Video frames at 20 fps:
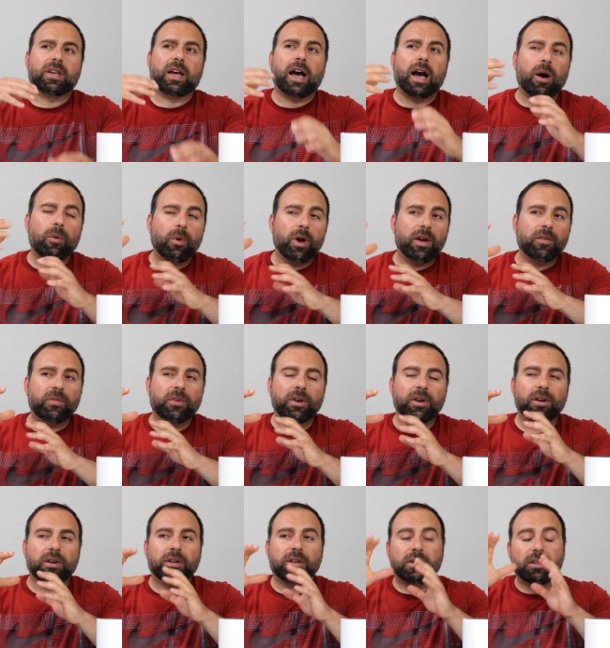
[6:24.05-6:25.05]

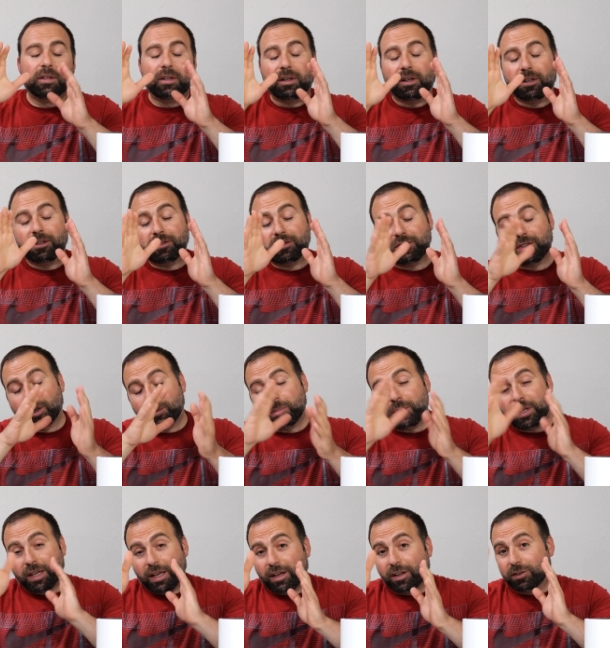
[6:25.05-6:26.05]
However,
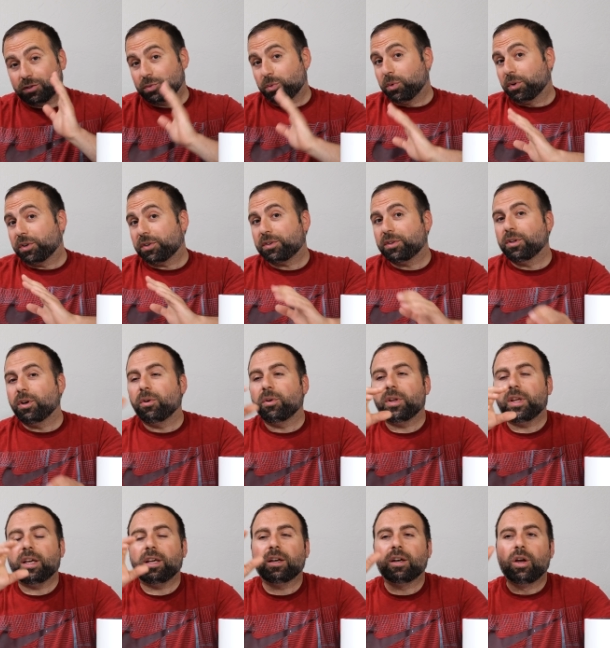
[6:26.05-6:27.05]
something else worth
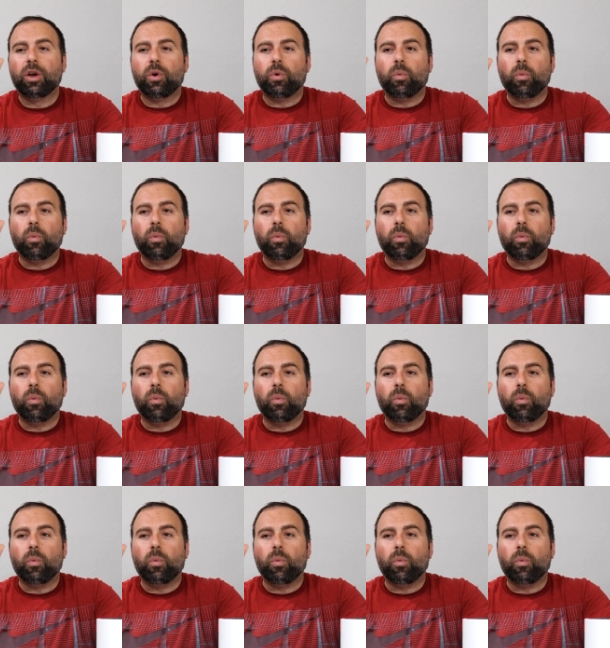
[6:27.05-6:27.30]
noting,